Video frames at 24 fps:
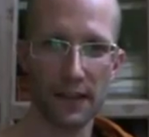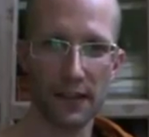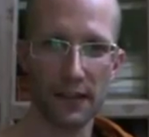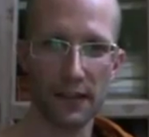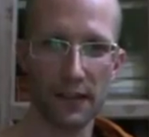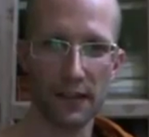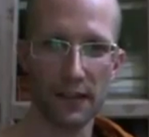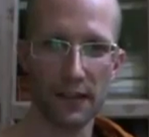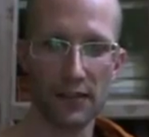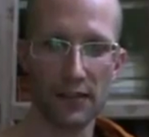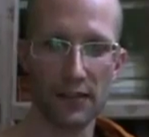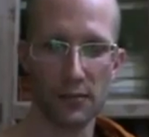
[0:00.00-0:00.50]
you
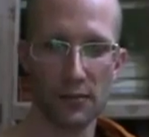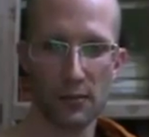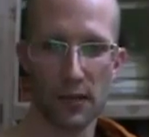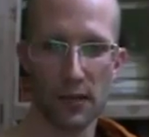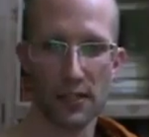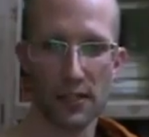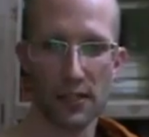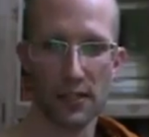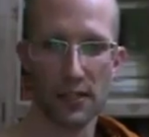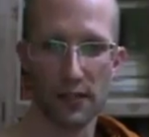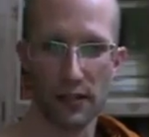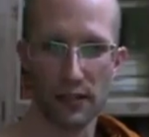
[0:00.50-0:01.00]
know, just
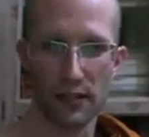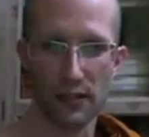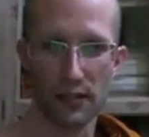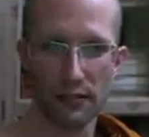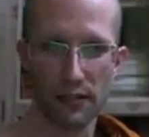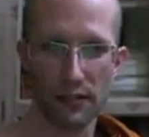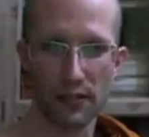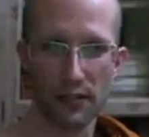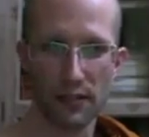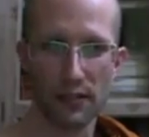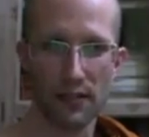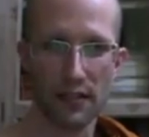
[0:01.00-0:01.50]
because of how
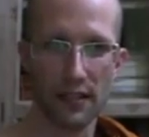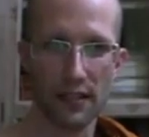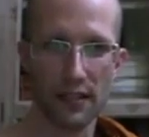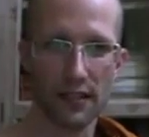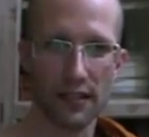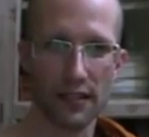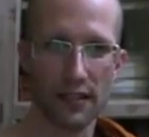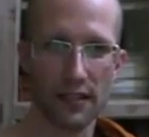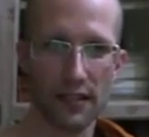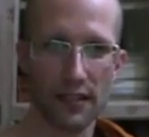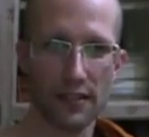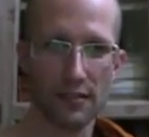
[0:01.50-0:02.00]
difficult
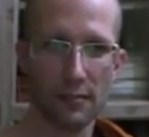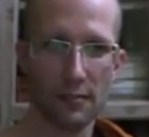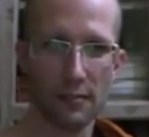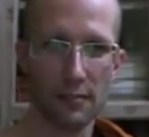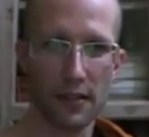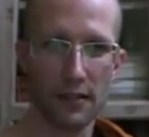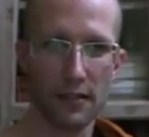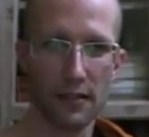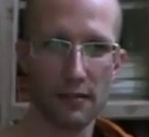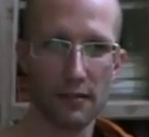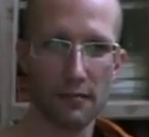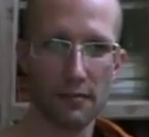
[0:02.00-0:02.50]
it, it has
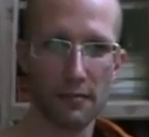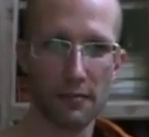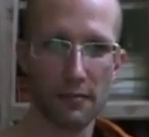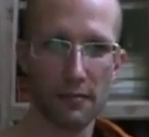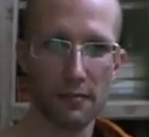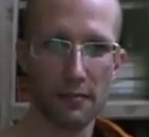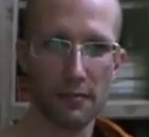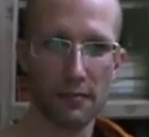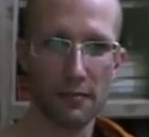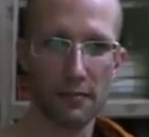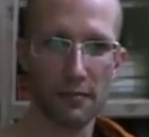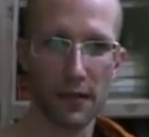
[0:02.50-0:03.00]
been.
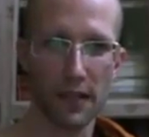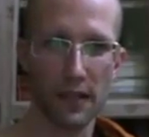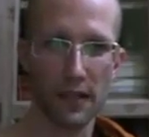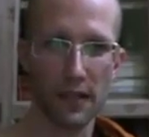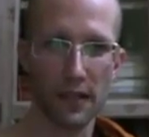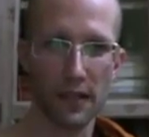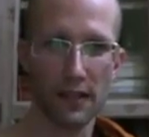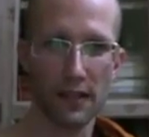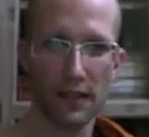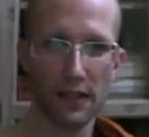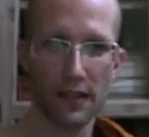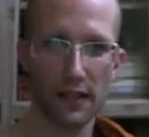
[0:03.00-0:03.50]

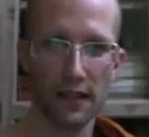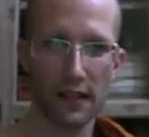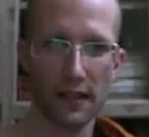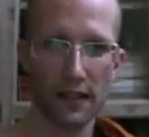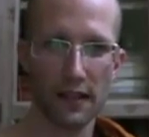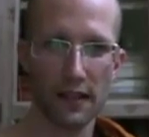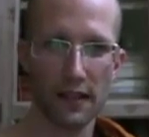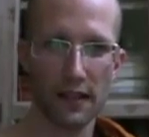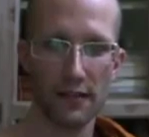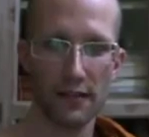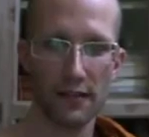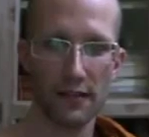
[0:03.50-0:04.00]
But
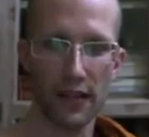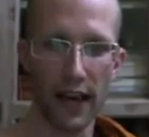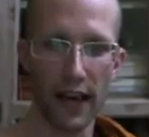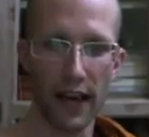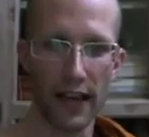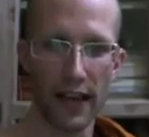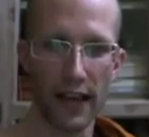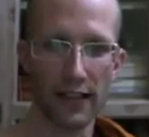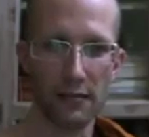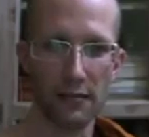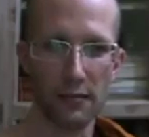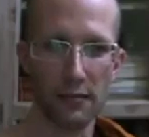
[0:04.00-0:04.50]
the
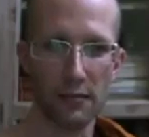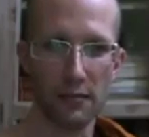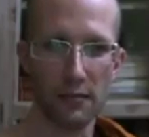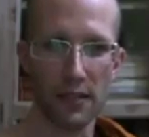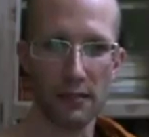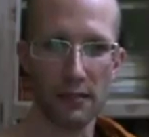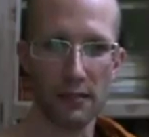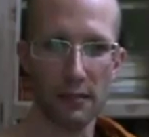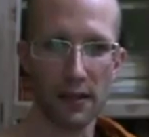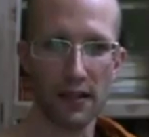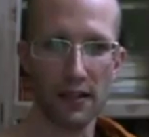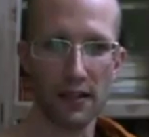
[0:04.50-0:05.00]
fact of
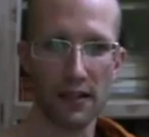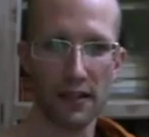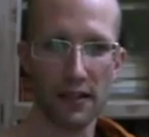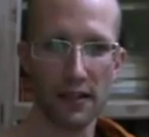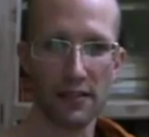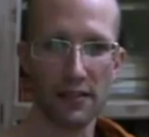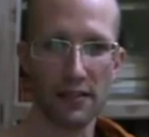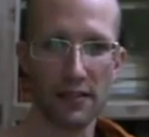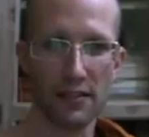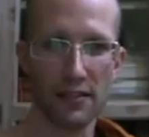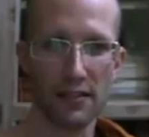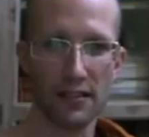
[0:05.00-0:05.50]
being a monk
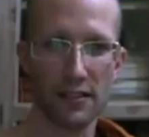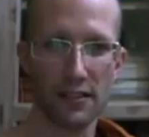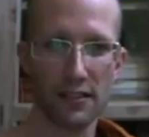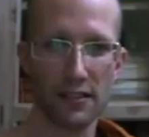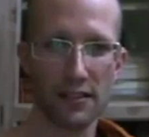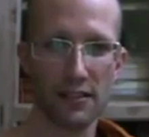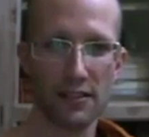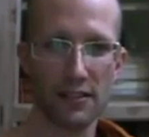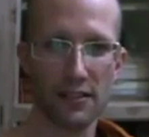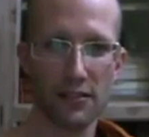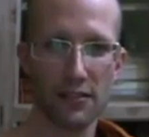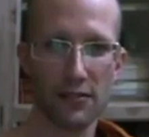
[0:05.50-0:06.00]
is
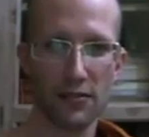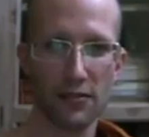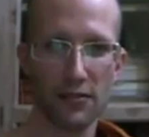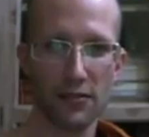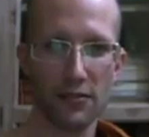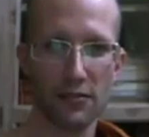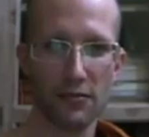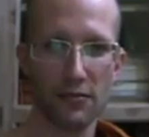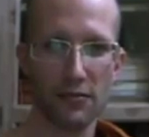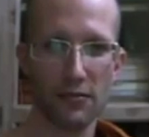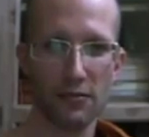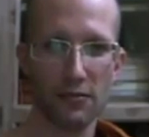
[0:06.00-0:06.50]
just
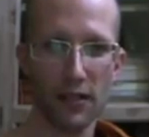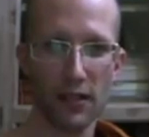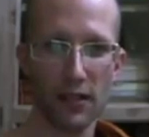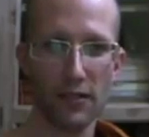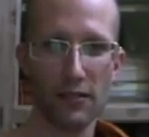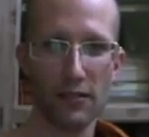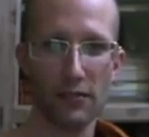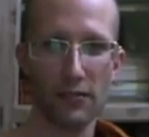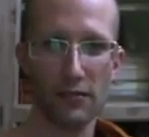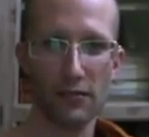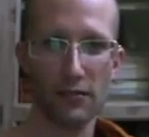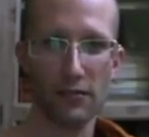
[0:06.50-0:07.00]
so
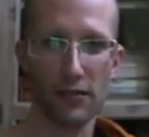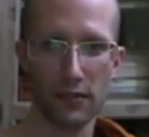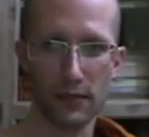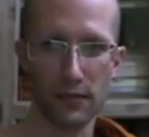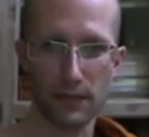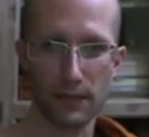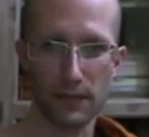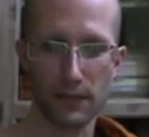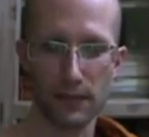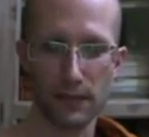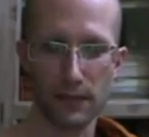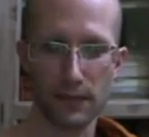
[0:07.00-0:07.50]
wonderful.
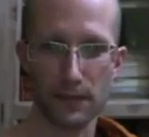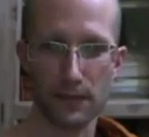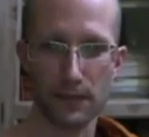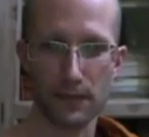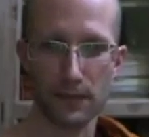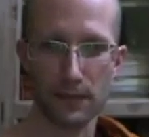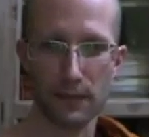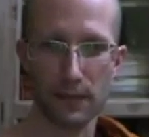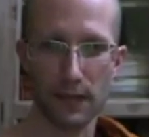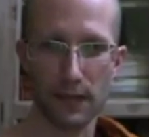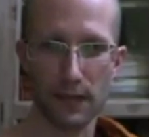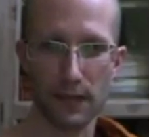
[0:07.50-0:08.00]

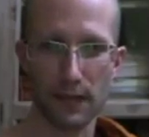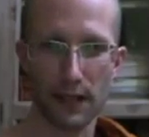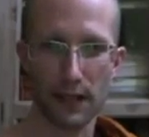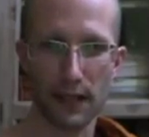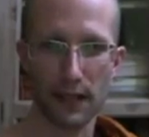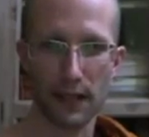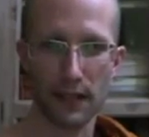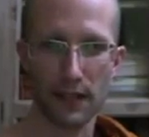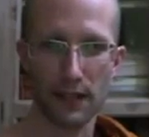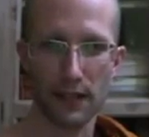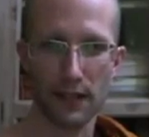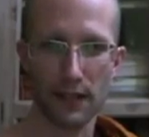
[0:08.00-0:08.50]

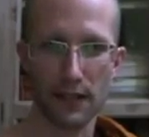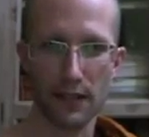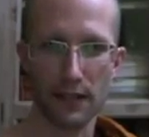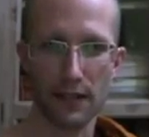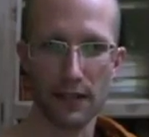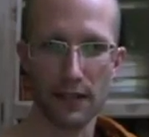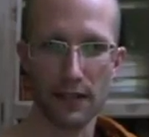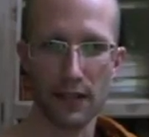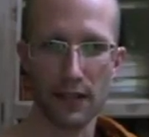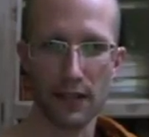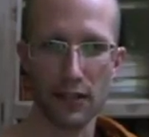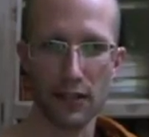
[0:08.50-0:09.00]
Uh,
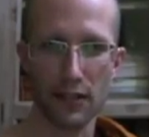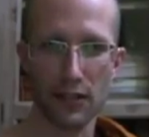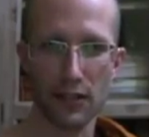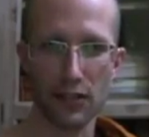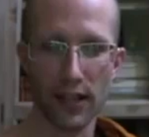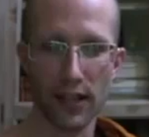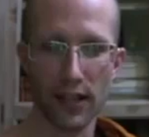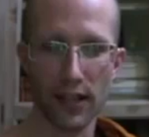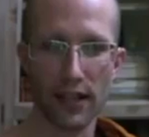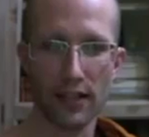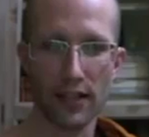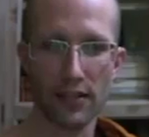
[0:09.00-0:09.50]

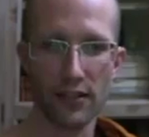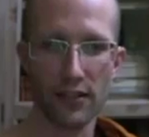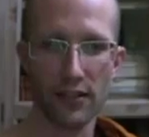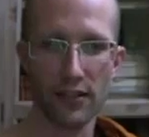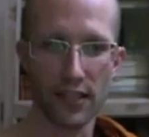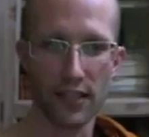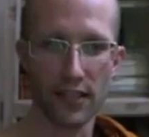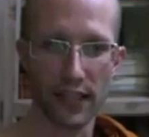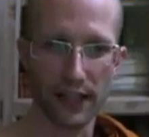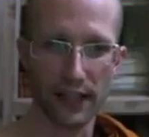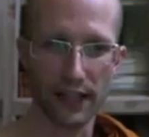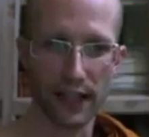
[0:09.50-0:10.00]
so I can
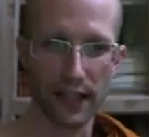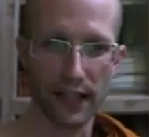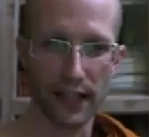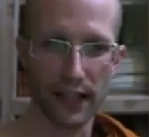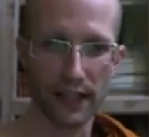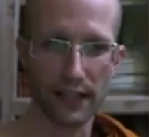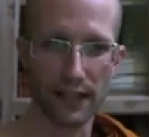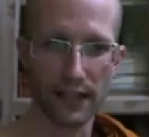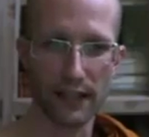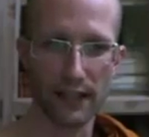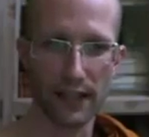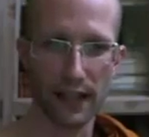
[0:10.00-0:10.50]
understand
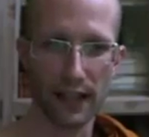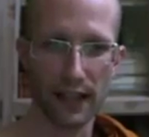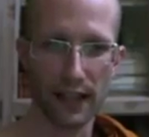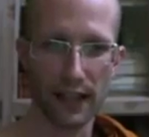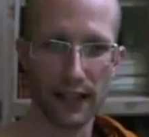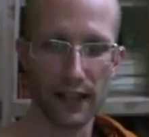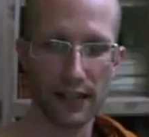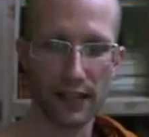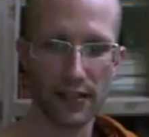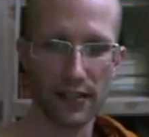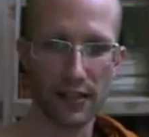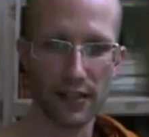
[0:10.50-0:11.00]
that. I
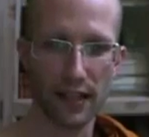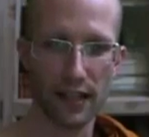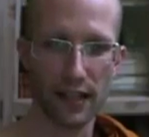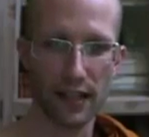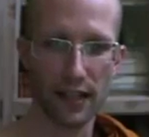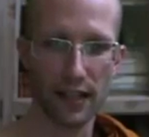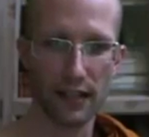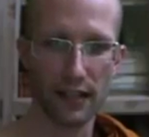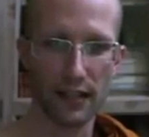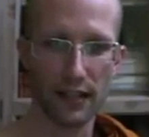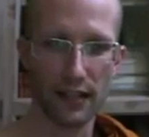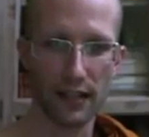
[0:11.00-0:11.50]
can
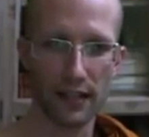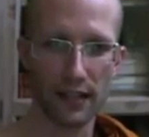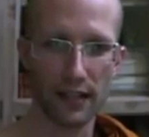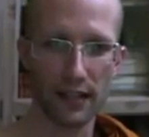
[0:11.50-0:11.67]
understand